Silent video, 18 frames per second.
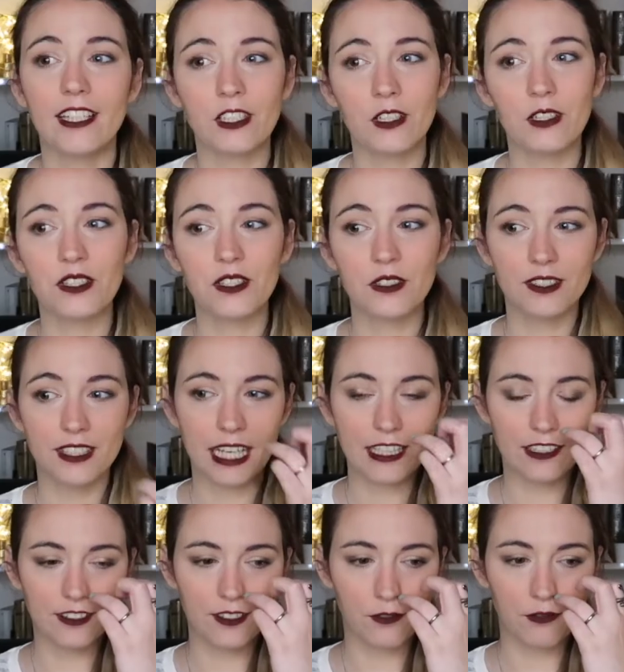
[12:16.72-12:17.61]
also
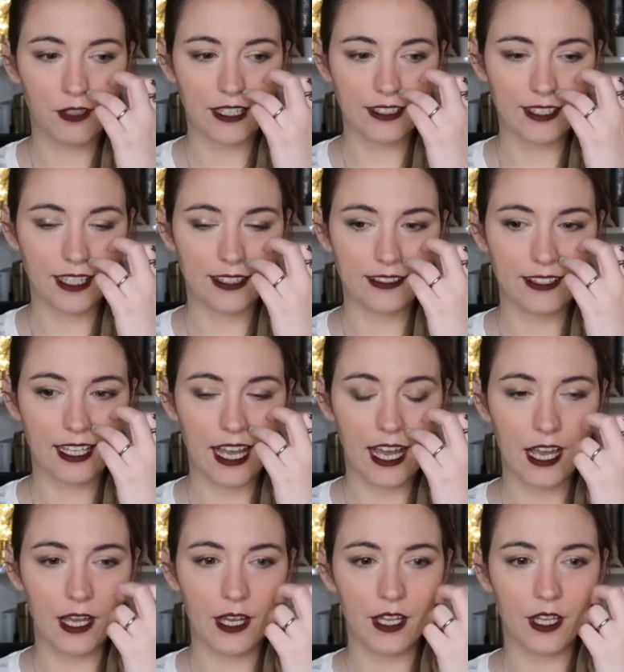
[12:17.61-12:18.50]
that's the fact that
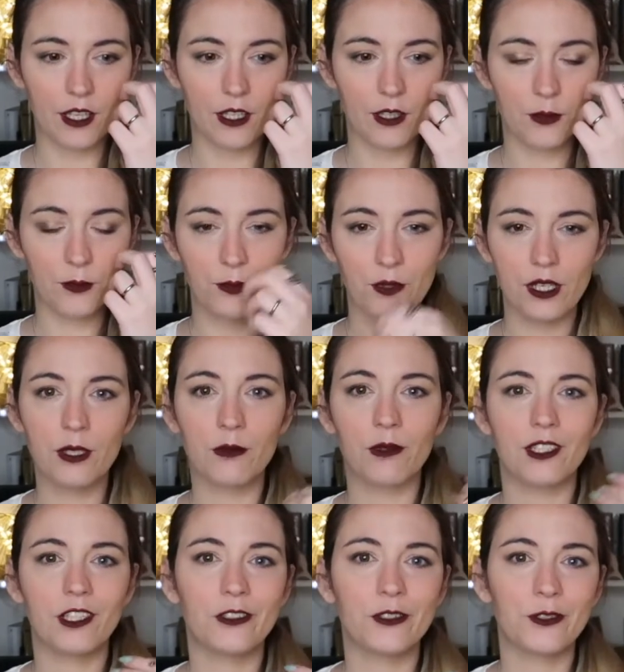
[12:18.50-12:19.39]
I really
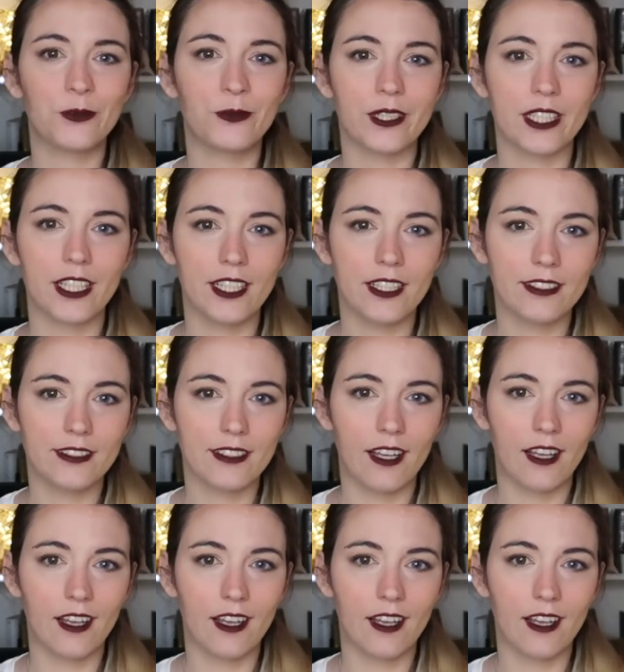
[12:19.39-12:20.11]
wanted to read